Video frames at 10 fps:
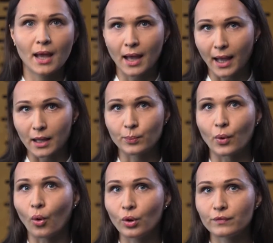help
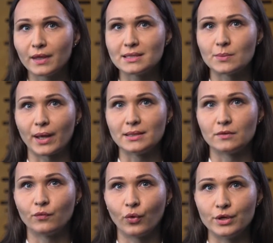all of the
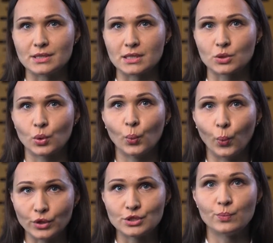independent voices who
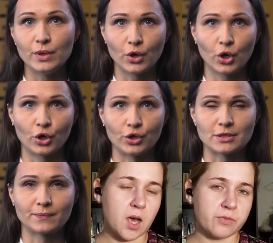want to be
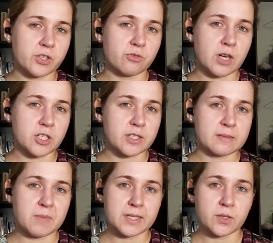heard. After
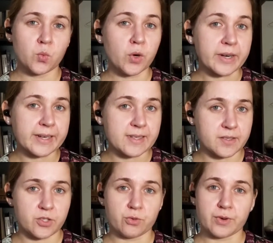Russia's massive war
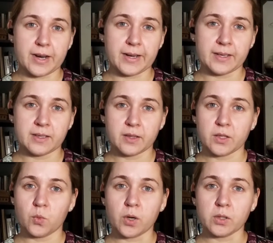against Ukraine,
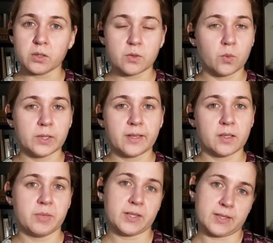the world will
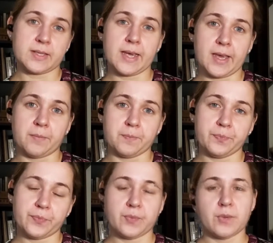not be the same.
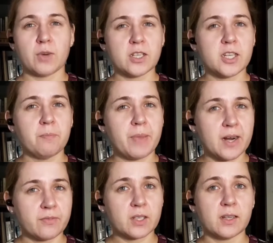Russia
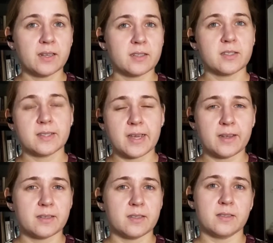perfectly
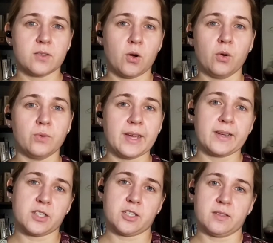understands its own
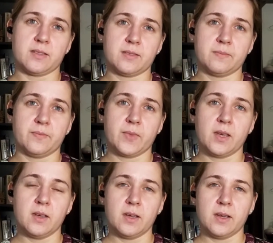actions.
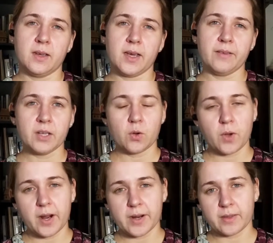Having
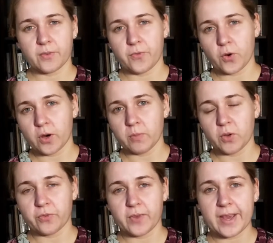acquired the form
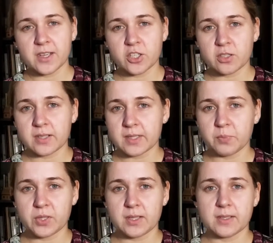of Asian
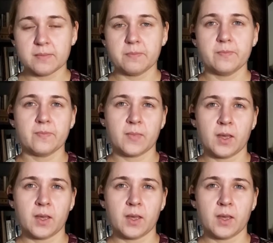despotism,